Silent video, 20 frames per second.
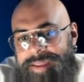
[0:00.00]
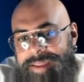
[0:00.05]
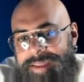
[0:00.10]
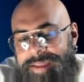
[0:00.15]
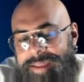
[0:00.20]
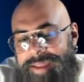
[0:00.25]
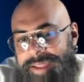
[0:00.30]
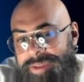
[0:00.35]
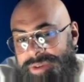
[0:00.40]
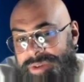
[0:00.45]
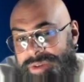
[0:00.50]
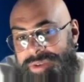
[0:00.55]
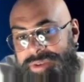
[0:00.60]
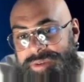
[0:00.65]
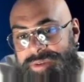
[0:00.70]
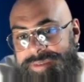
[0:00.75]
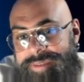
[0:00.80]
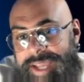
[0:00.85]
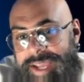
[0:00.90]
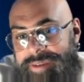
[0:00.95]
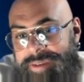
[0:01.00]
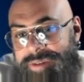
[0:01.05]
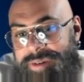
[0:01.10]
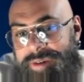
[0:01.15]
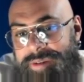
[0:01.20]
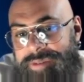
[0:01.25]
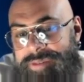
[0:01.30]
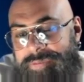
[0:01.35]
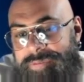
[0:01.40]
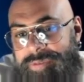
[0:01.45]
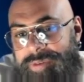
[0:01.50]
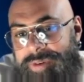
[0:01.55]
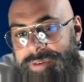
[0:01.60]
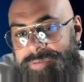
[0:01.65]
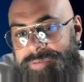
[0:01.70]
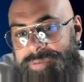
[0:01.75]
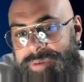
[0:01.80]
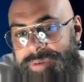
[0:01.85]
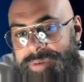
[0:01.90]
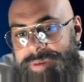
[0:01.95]
You could use that, you could go to
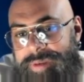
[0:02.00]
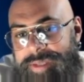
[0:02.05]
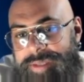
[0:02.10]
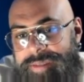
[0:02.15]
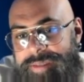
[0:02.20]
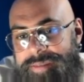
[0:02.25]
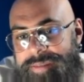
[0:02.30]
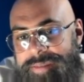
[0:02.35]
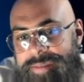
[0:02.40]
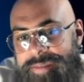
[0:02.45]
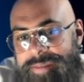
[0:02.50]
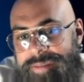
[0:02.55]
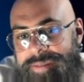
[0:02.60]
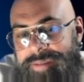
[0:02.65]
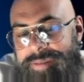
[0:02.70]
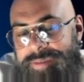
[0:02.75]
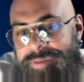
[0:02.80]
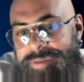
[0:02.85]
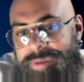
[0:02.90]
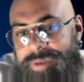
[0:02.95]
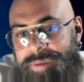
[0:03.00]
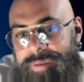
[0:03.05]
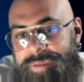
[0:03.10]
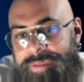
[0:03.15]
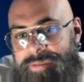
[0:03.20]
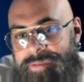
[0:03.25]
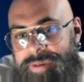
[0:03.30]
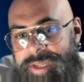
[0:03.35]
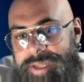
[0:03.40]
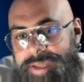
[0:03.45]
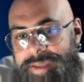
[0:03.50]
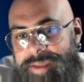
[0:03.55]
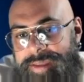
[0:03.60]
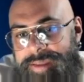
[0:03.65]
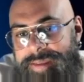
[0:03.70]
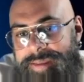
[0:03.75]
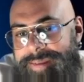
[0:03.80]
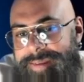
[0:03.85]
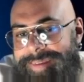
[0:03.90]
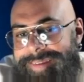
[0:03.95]
forward, 2, 3.
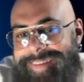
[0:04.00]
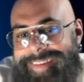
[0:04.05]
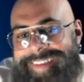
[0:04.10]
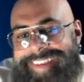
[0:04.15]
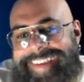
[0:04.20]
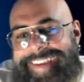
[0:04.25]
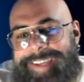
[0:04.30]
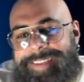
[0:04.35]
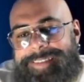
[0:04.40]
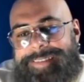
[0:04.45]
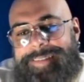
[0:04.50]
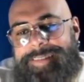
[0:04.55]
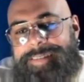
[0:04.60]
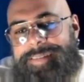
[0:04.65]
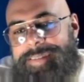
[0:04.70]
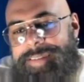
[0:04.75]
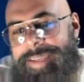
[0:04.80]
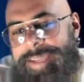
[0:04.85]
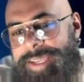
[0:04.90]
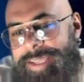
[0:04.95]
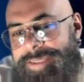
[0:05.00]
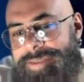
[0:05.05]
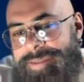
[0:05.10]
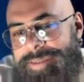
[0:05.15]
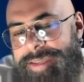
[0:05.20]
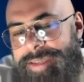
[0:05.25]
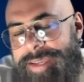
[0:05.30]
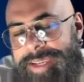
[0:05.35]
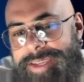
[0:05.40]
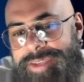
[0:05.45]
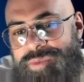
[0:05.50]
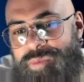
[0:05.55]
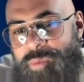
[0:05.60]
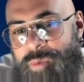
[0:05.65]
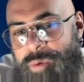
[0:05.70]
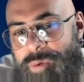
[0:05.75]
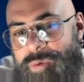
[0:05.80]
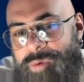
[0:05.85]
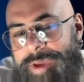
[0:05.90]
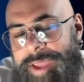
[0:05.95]
His
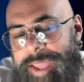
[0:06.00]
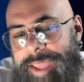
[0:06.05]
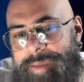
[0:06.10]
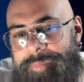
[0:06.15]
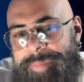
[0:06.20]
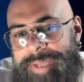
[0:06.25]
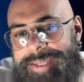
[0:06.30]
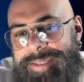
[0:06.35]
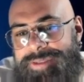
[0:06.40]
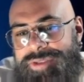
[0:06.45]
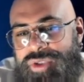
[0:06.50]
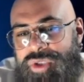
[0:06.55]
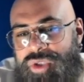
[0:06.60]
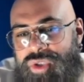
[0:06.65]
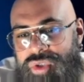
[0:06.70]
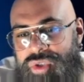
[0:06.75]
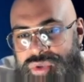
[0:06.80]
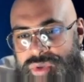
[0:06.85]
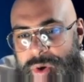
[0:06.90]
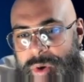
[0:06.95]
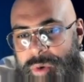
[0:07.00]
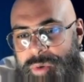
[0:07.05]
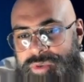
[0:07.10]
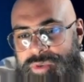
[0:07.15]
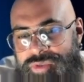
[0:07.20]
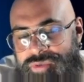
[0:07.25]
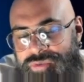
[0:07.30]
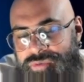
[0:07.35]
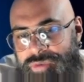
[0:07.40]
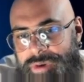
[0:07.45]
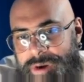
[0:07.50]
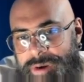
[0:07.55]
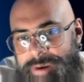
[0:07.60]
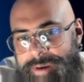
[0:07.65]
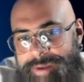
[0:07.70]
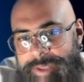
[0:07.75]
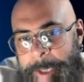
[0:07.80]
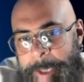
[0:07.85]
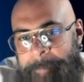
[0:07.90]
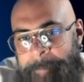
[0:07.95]
wall game is so strong.
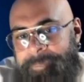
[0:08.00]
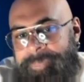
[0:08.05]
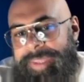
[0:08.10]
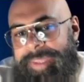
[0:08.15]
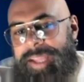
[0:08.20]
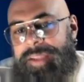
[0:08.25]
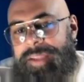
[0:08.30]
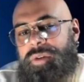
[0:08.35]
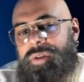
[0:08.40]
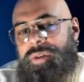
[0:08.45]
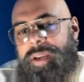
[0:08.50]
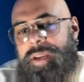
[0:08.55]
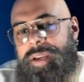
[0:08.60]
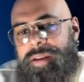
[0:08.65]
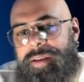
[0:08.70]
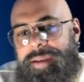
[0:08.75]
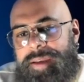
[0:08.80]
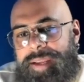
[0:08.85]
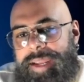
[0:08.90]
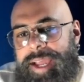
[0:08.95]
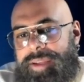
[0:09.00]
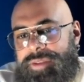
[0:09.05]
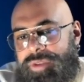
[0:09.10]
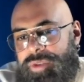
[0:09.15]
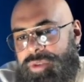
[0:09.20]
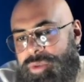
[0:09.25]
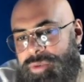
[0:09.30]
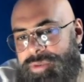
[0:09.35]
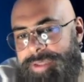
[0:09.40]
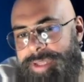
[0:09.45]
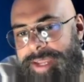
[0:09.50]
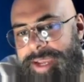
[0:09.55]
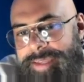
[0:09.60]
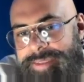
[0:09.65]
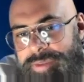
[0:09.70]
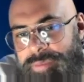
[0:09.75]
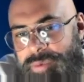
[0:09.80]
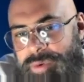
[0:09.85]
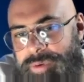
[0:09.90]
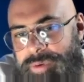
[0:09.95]
And to learn how to utilize the
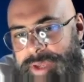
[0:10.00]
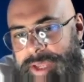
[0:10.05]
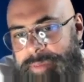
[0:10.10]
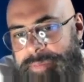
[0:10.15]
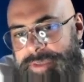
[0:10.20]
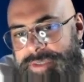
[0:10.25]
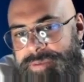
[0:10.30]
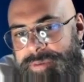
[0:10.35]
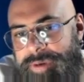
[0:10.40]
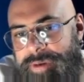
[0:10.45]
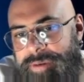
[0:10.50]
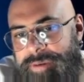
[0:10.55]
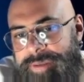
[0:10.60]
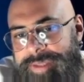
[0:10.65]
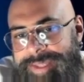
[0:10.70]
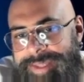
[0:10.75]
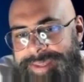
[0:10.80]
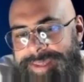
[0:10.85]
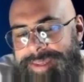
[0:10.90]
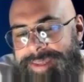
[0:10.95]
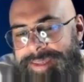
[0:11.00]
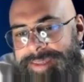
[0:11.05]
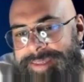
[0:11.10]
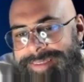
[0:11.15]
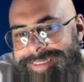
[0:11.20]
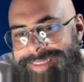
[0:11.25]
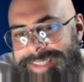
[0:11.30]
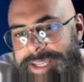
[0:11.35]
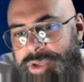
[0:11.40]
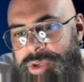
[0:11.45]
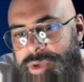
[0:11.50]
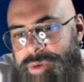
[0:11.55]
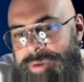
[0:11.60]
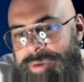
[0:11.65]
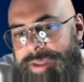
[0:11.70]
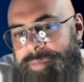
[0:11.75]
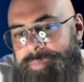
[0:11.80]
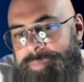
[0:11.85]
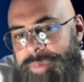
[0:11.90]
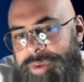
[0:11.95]
wall game as well. The new
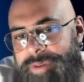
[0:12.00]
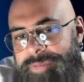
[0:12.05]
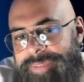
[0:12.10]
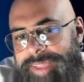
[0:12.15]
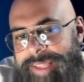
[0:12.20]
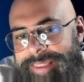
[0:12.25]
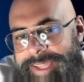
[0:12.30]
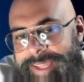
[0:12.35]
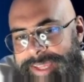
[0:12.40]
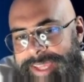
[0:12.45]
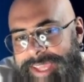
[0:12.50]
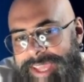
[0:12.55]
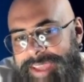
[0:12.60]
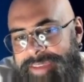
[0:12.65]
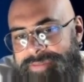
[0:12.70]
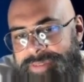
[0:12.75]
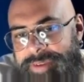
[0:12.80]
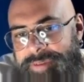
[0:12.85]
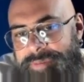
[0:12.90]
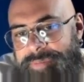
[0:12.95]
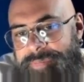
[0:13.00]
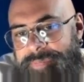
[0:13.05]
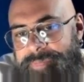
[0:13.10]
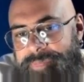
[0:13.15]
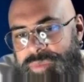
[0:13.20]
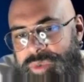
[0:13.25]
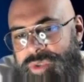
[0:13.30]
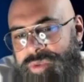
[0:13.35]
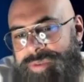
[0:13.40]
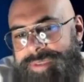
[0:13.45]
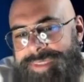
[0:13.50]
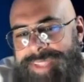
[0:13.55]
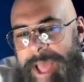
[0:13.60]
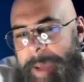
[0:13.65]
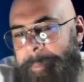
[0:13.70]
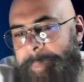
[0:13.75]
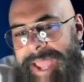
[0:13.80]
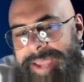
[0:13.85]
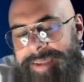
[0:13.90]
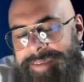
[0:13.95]
move that they gave him, which was
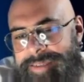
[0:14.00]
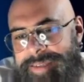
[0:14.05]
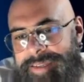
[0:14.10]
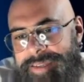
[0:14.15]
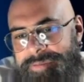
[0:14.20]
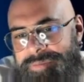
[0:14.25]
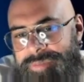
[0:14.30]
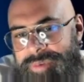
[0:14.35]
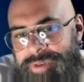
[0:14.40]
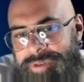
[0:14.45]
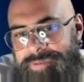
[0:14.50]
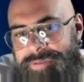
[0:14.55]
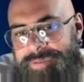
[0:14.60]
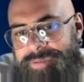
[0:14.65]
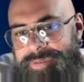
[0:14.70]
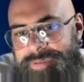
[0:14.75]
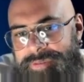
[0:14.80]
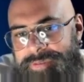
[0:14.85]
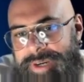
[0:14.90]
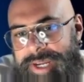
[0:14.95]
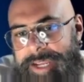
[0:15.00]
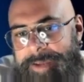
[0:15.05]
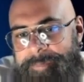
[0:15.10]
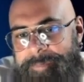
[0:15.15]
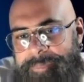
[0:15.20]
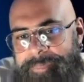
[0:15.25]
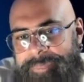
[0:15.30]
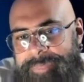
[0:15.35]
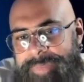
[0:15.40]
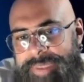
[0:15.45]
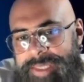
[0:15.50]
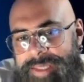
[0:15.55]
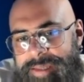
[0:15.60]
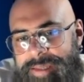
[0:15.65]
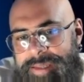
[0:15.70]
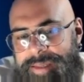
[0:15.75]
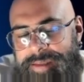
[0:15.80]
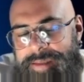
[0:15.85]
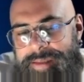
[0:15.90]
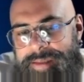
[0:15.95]
that back turn move, right?
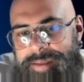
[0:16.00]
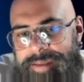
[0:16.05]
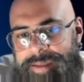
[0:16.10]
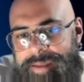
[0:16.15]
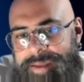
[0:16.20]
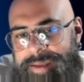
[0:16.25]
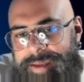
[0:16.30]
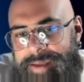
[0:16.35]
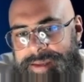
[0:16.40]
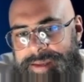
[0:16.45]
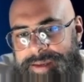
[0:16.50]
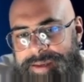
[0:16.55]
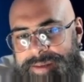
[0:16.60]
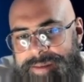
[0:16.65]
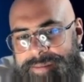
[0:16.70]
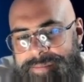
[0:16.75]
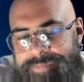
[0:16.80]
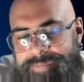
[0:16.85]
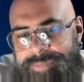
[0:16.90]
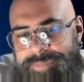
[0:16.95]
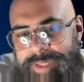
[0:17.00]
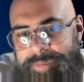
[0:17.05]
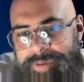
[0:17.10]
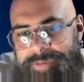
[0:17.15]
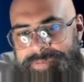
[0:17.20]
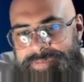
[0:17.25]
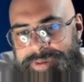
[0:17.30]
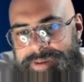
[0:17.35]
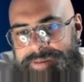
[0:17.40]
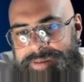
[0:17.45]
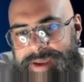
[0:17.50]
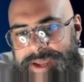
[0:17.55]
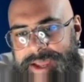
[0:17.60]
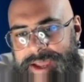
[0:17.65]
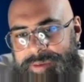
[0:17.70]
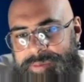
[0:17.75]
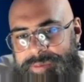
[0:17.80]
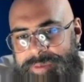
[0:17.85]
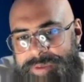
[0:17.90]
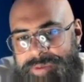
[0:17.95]
Let me figure it
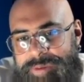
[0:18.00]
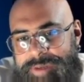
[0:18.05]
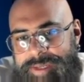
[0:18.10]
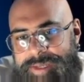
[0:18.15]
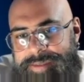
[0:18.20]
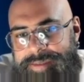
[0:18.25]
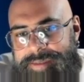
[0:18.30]
out. Which one is it?